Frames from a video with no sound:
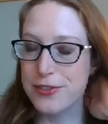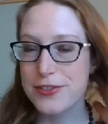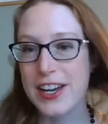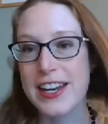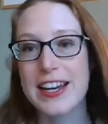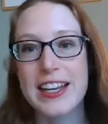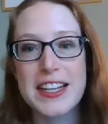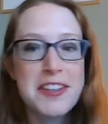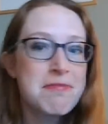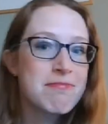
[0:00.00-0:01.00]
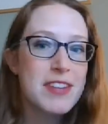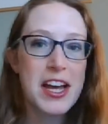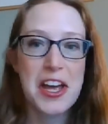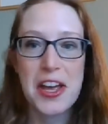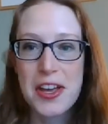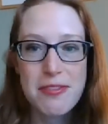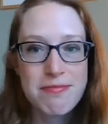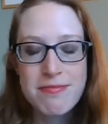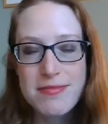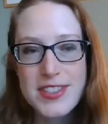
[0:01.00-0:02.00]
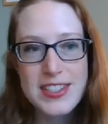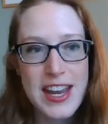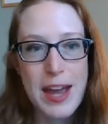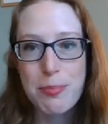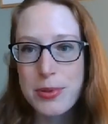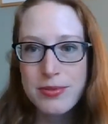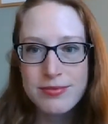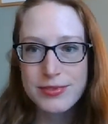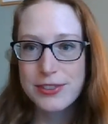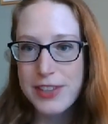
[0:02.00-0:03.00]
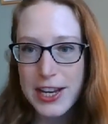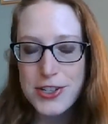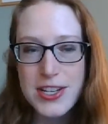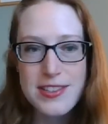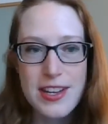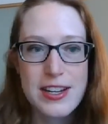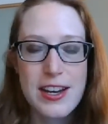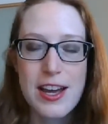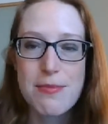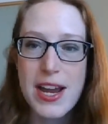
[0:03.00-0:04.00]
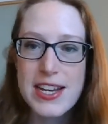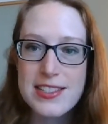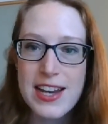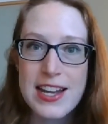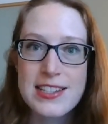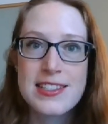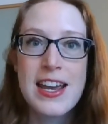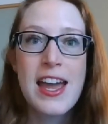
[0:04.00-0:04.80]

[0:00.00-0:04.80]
got any snap reflections on my stats.